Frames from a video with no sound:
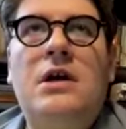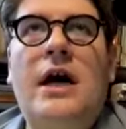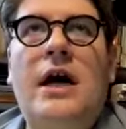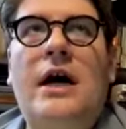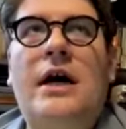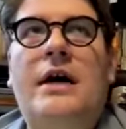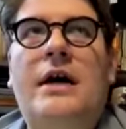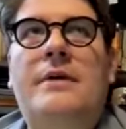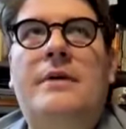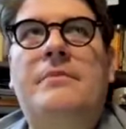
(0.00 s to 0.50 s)

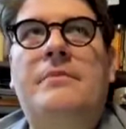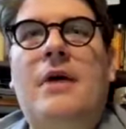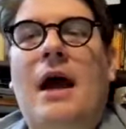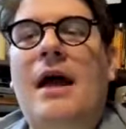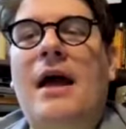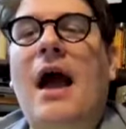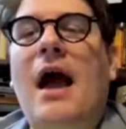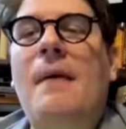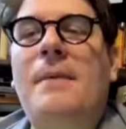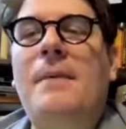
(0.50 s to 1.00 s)
Um,
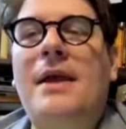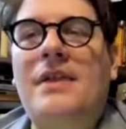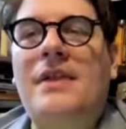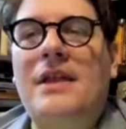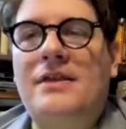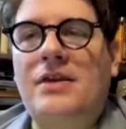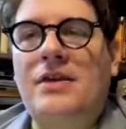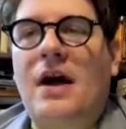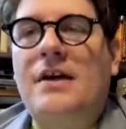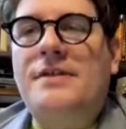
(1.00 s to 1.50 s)
I, I mean, I
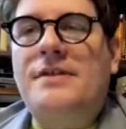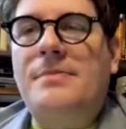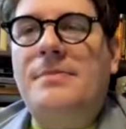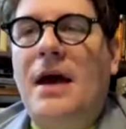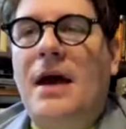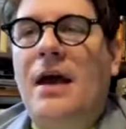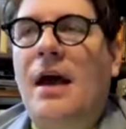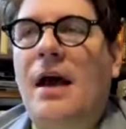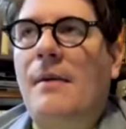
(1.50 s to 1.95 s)
think it talks about.